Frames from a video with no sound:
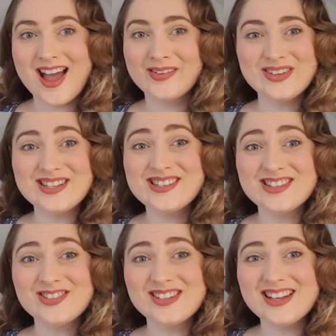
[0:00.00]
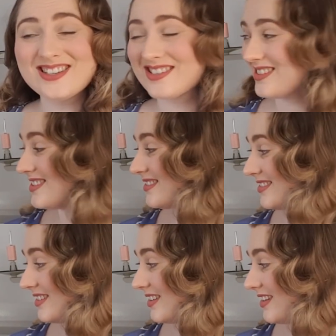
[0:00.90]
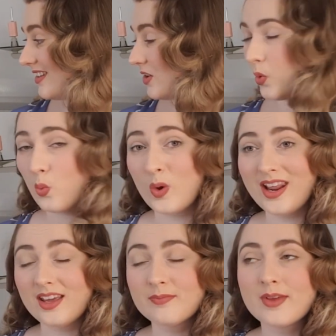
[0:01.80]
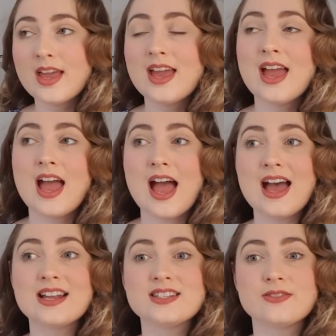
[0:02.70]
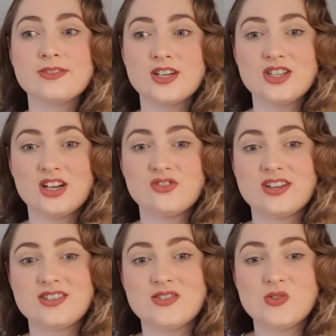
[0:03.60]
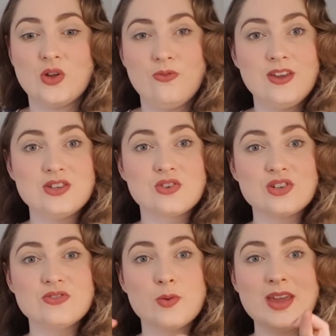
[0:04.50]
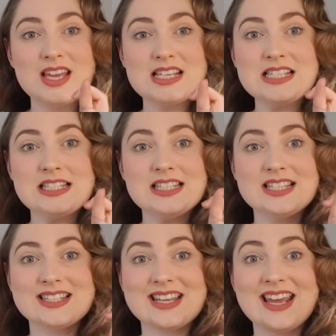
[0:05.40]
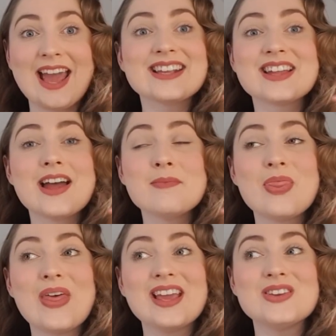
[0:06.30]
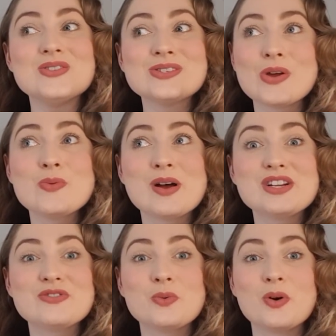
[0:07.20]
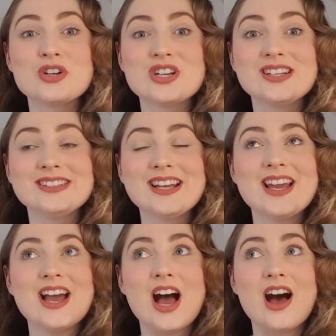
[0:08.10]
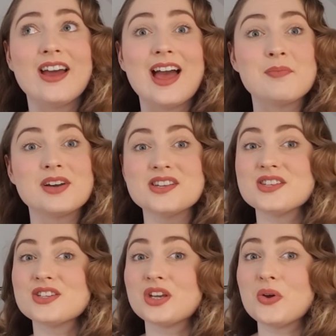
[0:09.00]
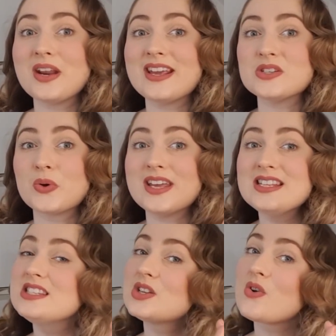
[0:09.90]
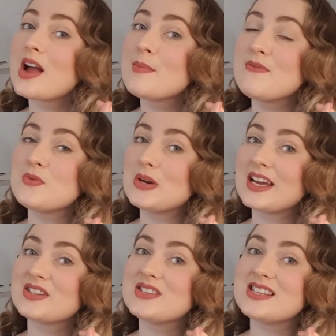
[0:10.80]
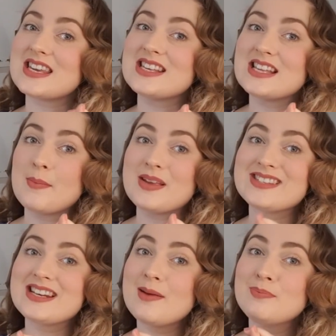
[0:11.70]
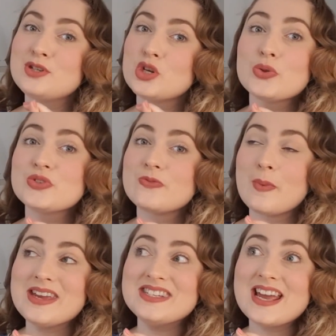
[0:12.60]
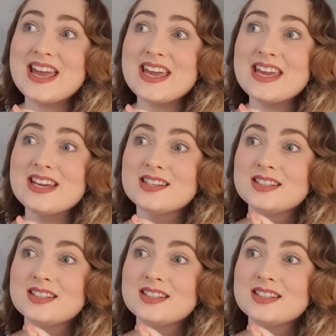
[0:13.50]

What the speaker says: which is still delicious, winning, and finish that dress. So fingers crossed for me. See you next time. Thank you so much for watching. I am Gussets and Go Days on Instagram if you'd like to see some snapshots of my day.